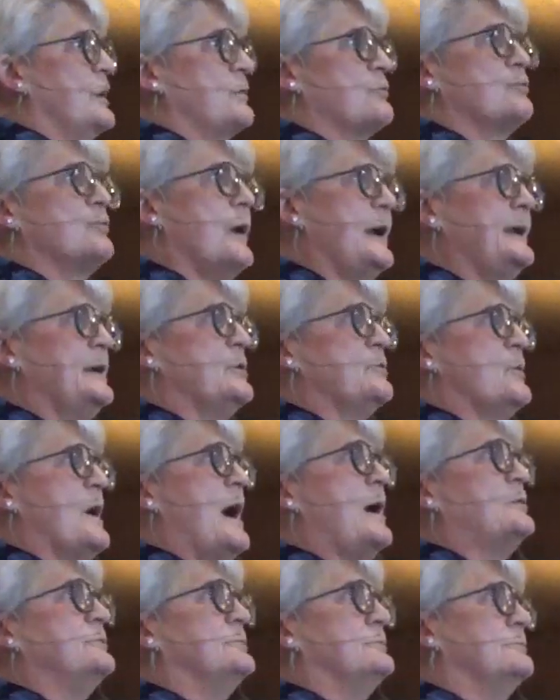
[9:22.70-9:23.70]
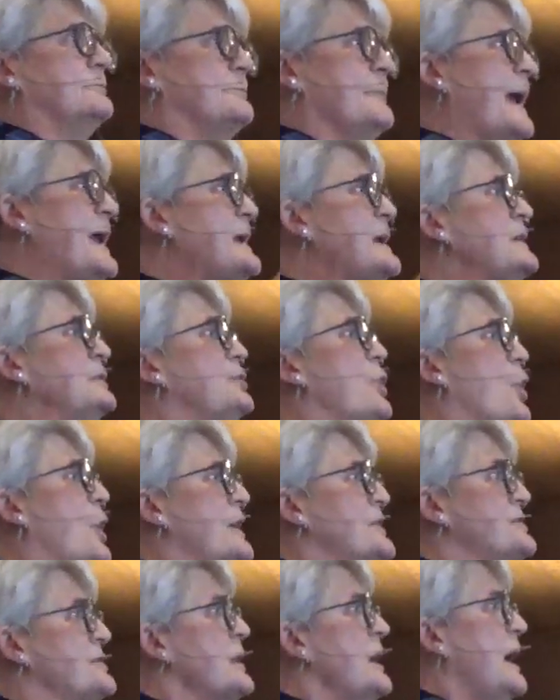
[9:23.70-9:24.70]
are running around, making
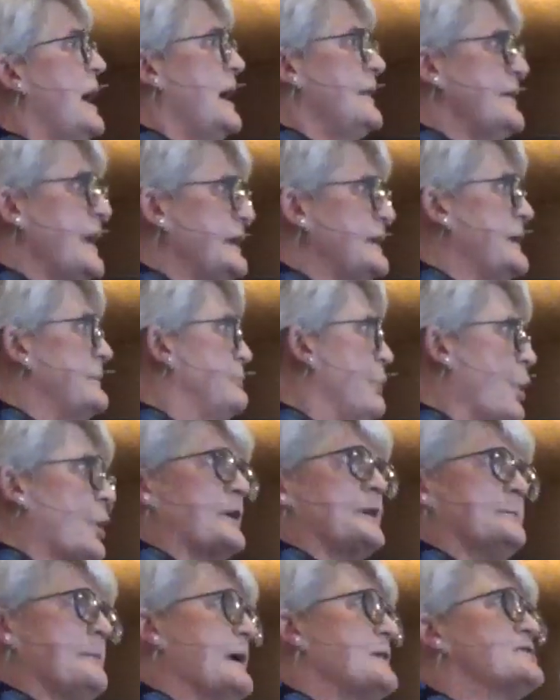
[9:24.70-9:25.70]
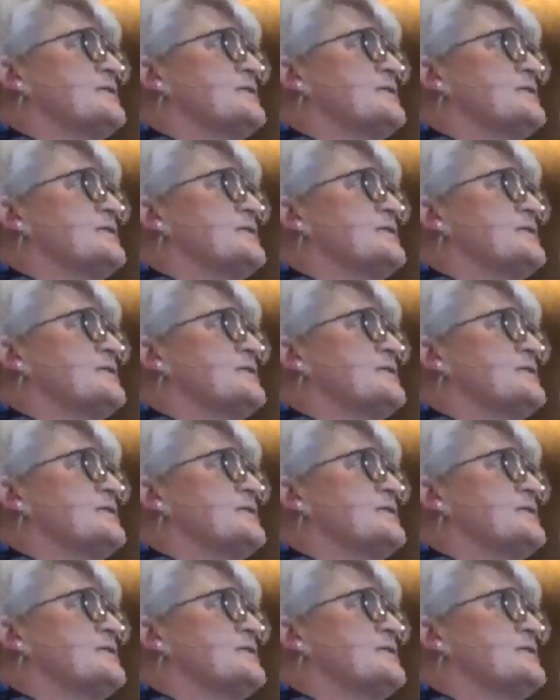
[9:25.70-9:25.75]
noise, and then get bored and make